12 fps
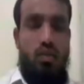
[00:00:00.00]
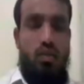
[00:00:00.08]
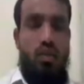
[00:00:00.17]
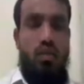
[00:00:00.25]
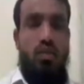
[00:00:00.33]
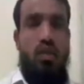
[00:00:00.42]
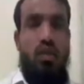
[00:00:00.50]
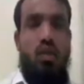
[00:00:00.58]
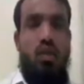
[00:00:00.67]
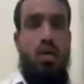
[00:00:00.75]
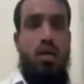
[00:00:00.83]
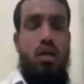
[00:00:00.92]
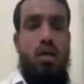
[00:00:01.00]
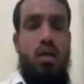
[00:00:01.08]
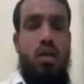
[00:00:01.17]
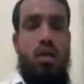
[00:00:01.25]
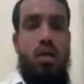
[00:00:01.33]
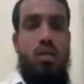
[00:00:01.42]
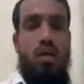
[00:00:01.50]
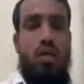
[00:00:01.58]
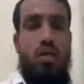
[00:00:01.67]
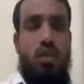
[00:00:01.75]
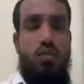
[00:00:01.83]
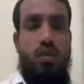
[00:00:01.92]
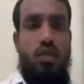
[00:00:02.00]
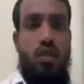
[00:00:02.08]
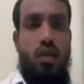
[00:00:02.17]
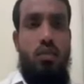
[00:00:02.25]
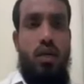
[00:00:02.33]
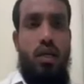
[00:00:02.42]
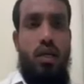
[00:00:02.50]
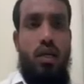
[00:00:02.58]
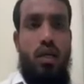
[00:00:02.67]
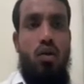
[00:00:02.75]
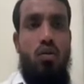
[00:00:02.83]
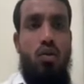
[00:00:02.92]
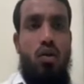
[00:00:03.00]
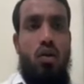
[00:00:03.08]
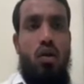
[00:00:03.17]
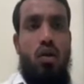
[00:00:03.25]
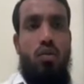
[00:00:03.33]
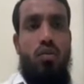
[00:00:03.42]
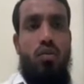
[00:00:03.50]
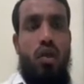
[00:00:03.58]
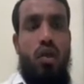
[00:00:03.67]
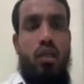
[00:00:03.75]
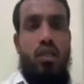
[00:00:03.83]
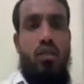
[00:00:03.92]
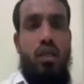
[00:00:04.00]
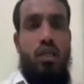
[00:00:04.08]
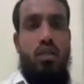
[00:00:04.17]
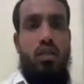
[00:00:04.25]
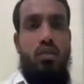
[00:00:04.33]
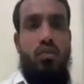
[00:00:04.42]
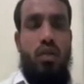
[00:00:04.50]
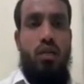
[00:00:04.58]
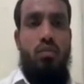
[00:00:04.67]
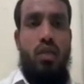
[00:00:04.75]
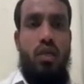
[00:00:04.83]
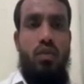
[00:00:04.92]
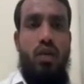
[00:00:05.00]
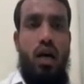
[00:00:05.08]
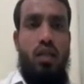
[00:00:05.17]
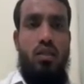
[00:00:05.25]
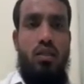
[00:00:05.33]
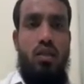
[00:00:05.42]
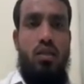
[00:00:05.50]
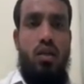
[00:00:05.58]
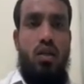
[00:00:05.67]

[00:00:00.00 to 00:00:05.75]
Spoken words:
This is the section of a stem, and now we are in the stage of we can be give the answer.